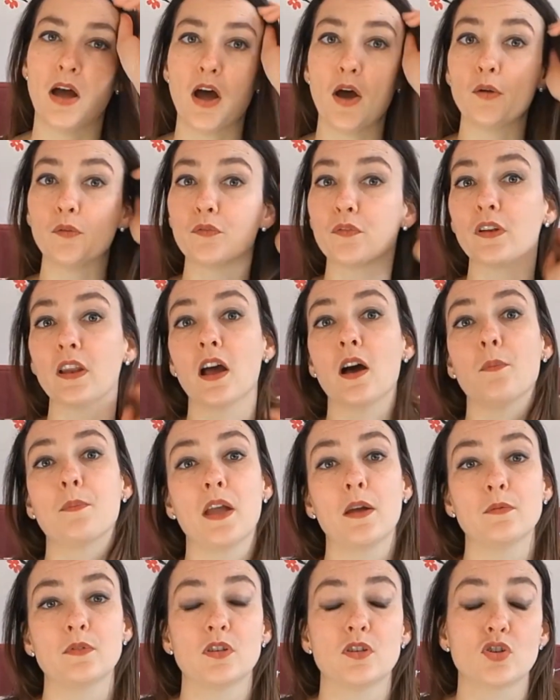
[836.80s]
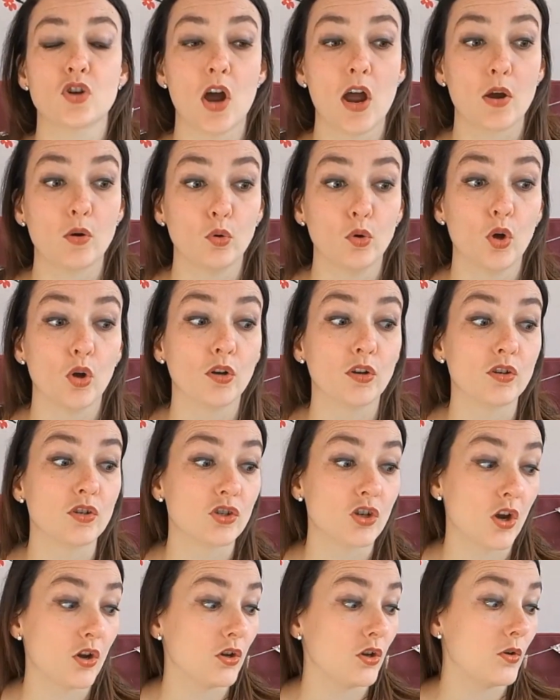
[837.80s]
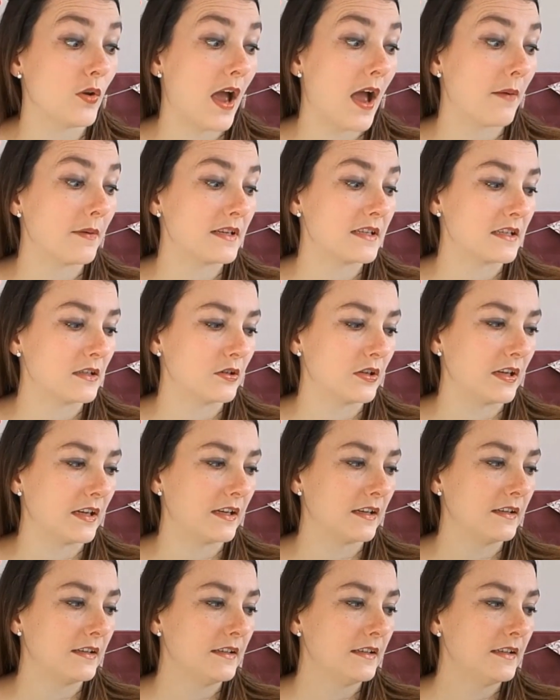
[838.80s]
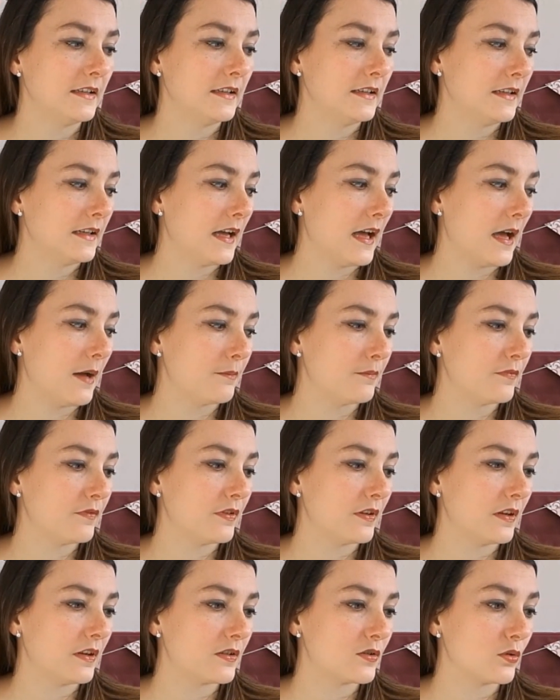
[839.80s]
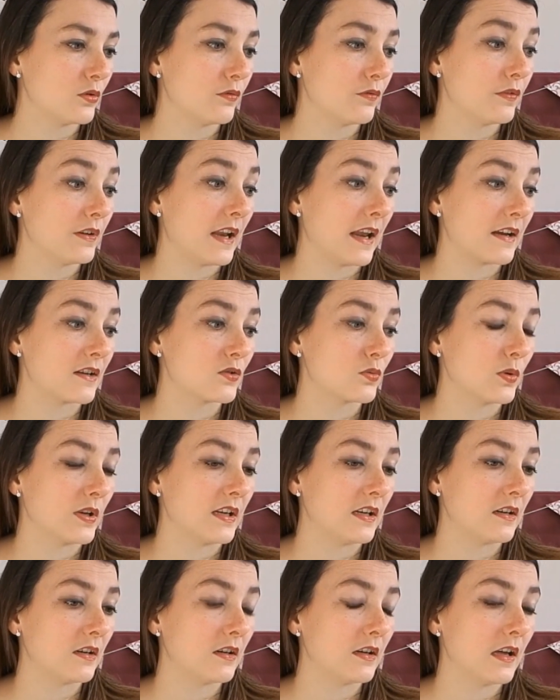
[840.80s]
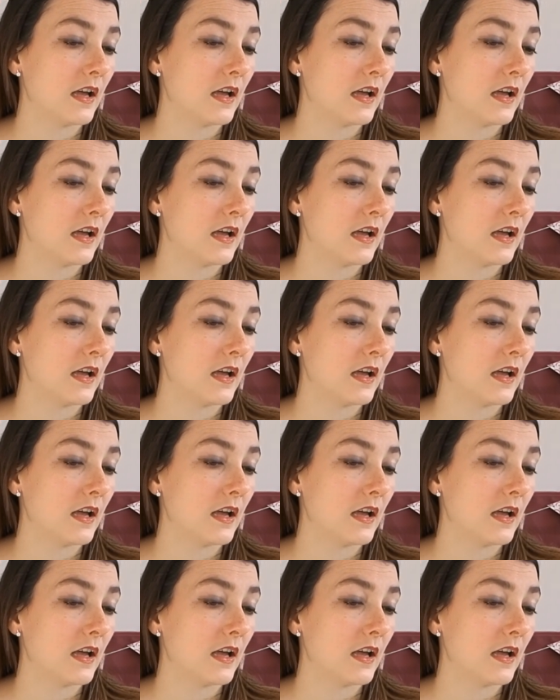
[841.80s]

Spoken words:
hopefully I'll be able to try it all on and show you how it's looking for next week.